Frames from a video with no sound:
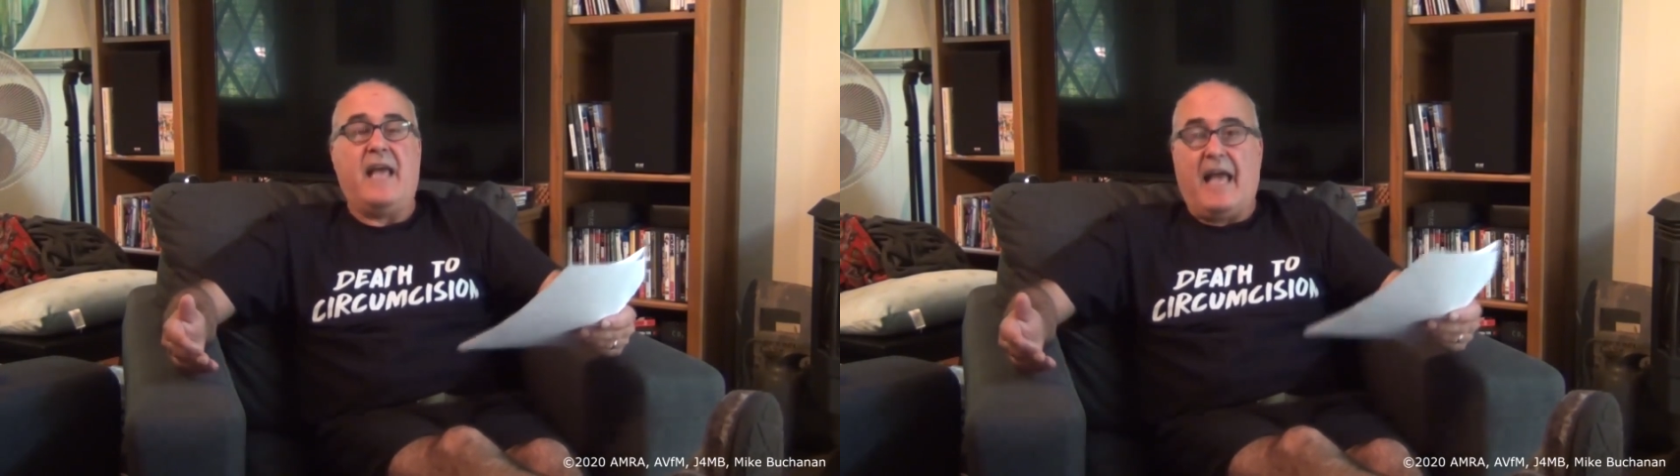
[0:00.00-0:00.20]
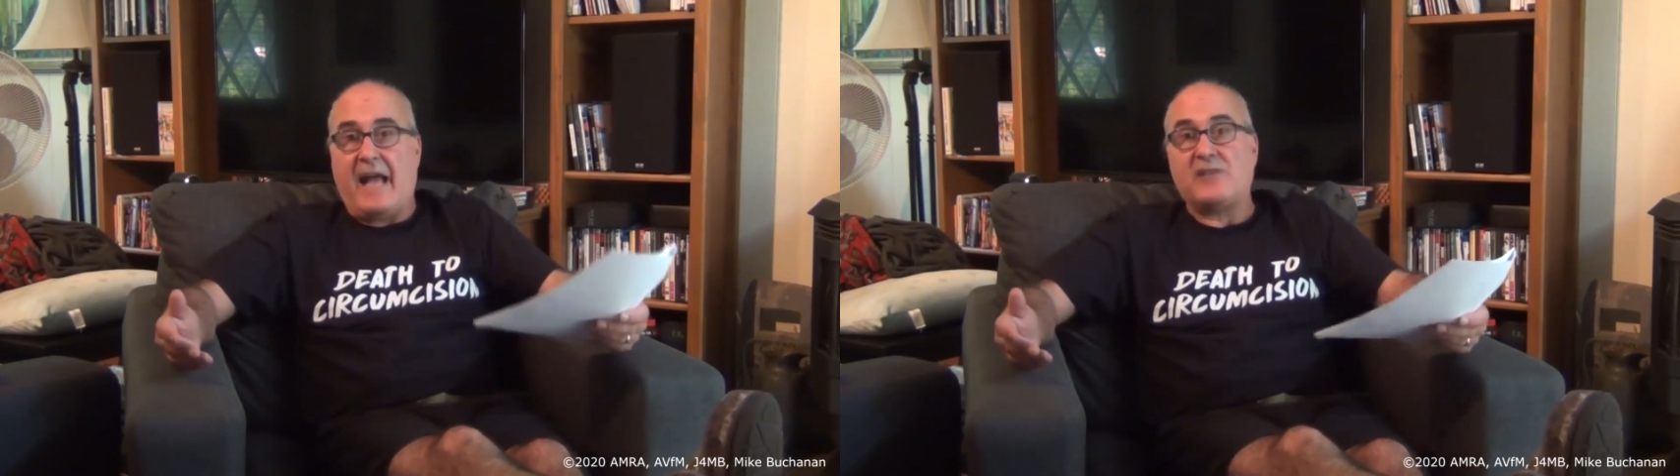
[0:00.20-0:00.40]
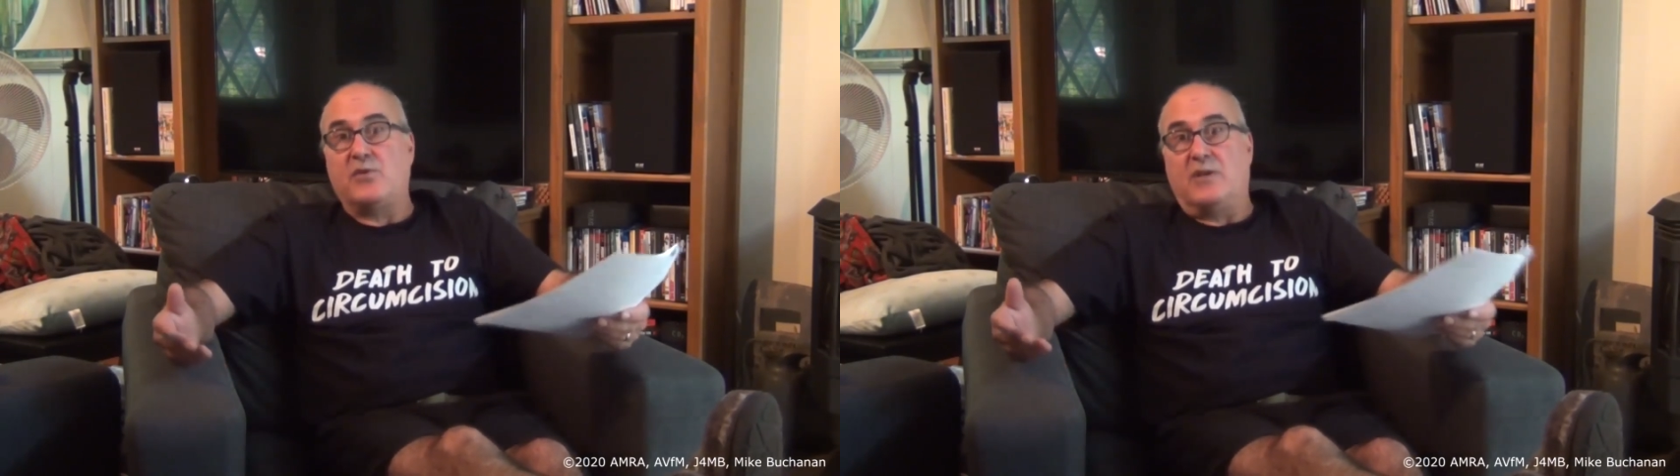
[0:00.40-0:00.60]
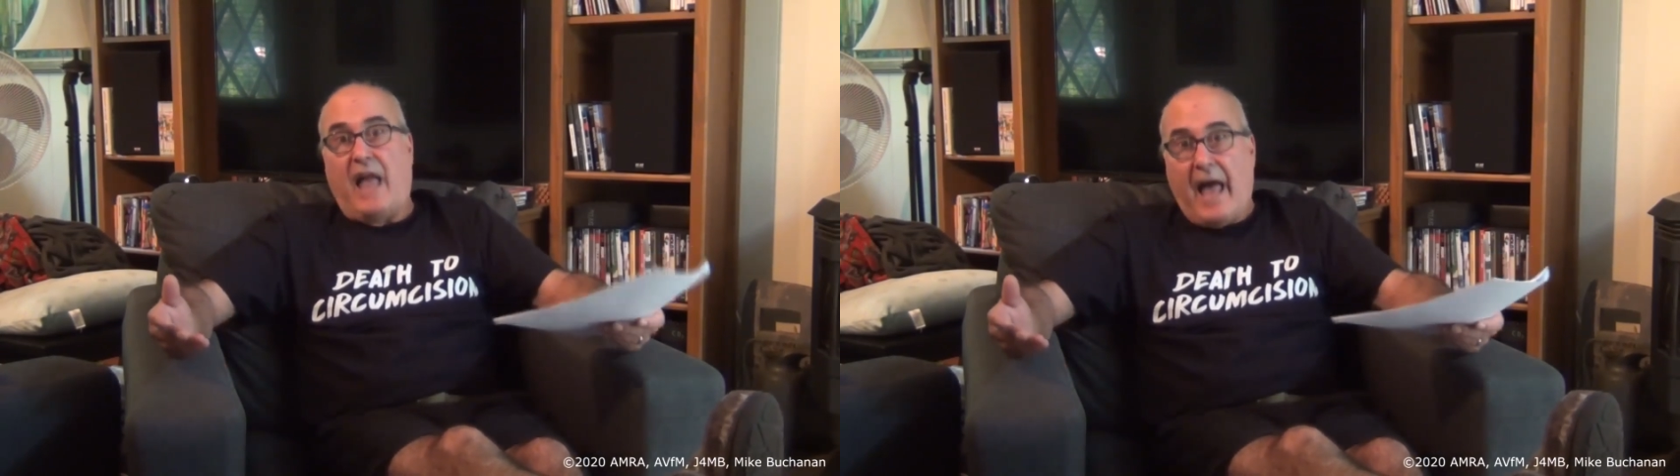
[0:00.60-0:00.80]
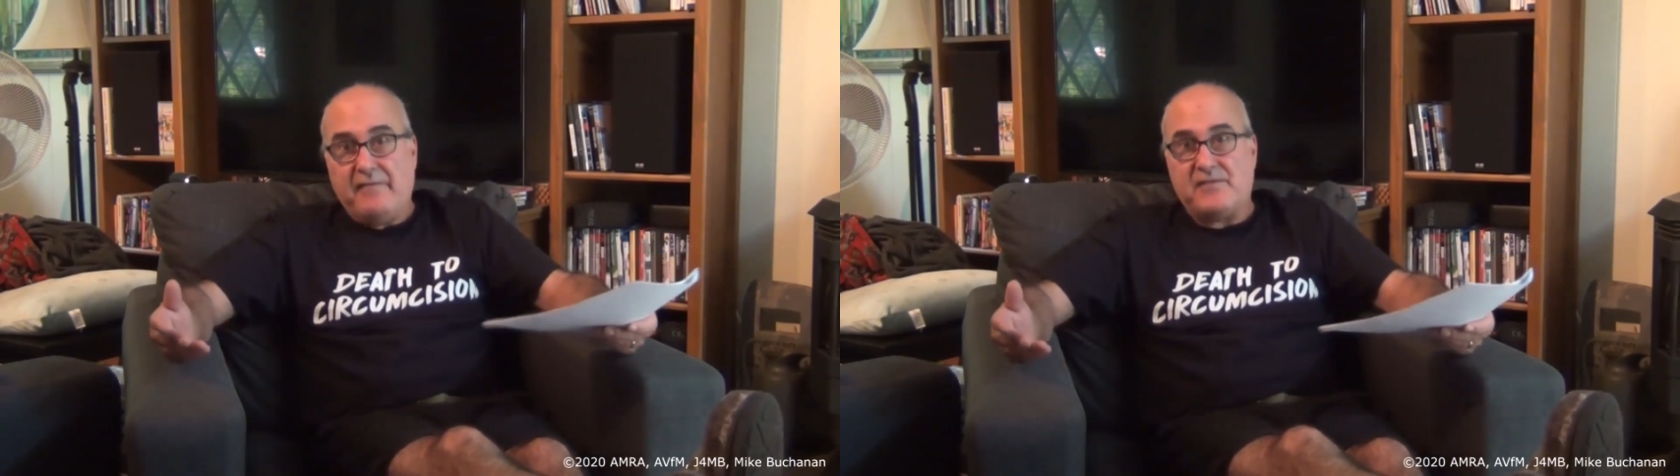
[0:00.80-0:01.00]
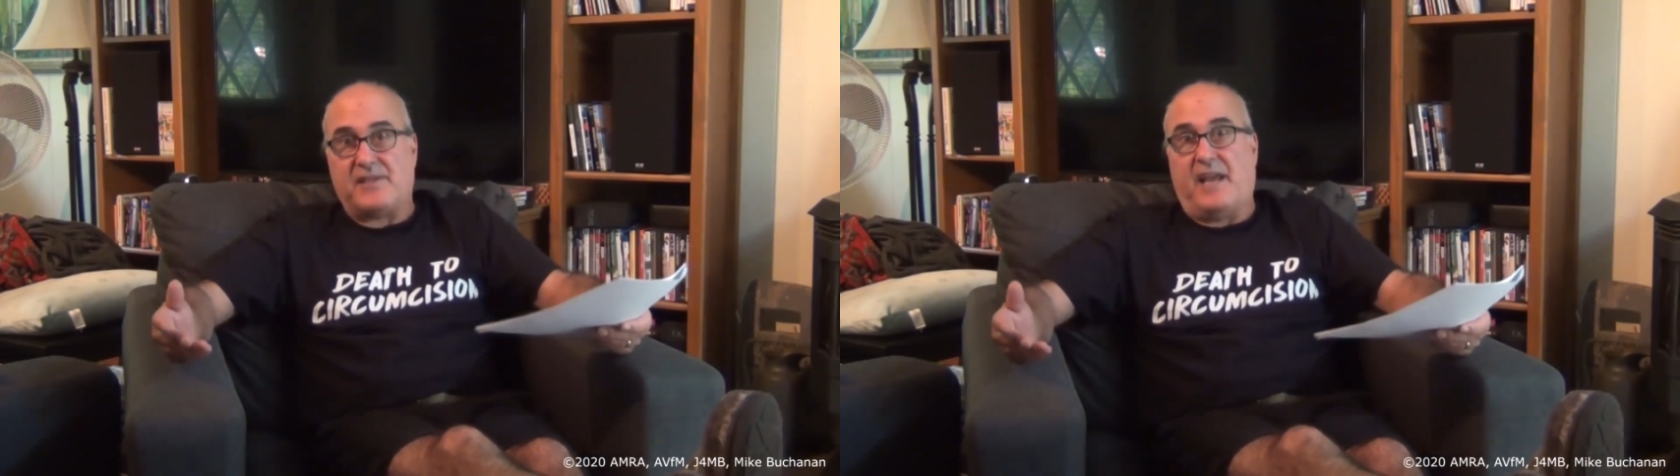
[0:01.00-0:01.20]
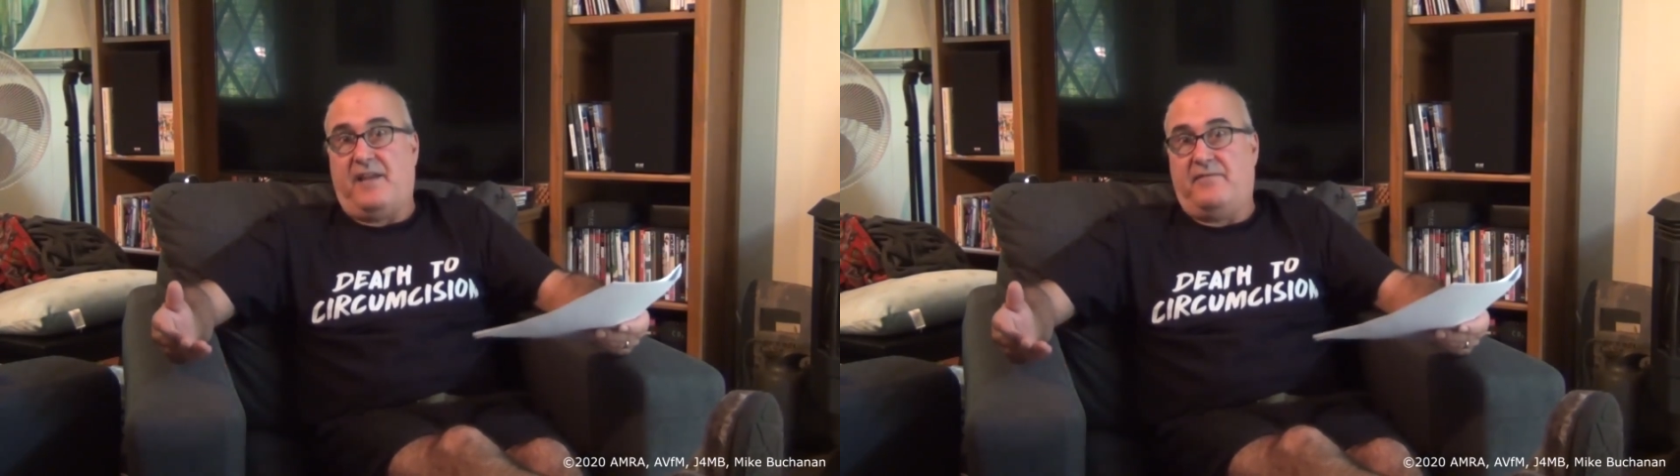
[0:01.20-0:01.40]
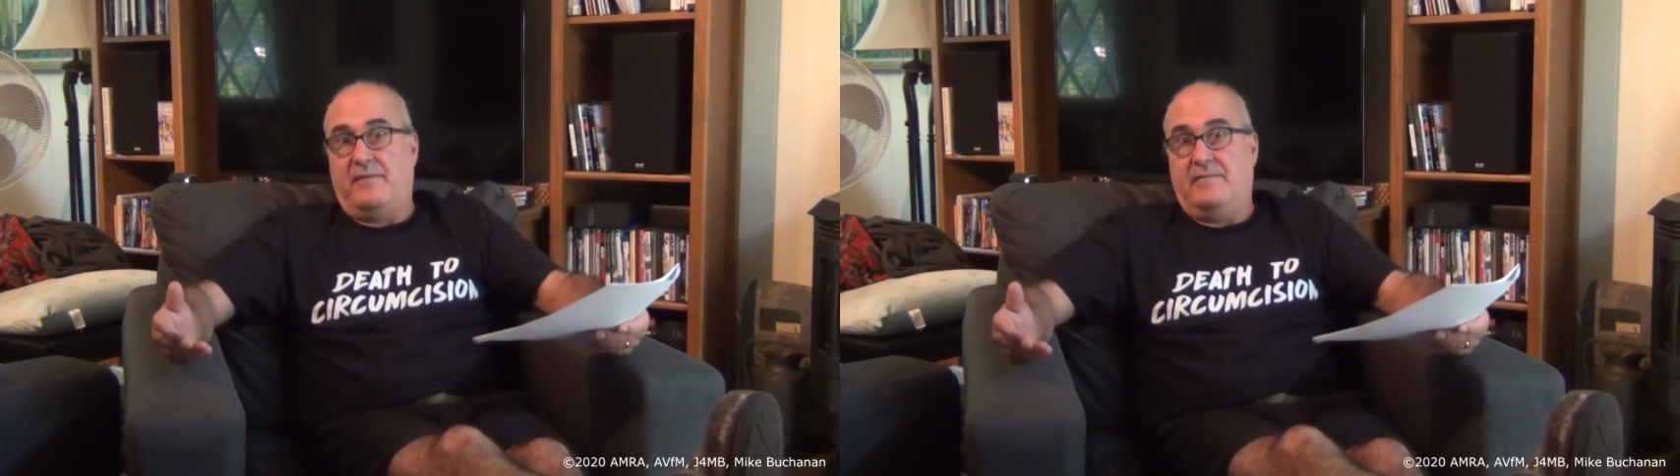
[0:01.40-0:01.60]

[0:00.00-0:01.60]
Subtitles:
Actual lives saved.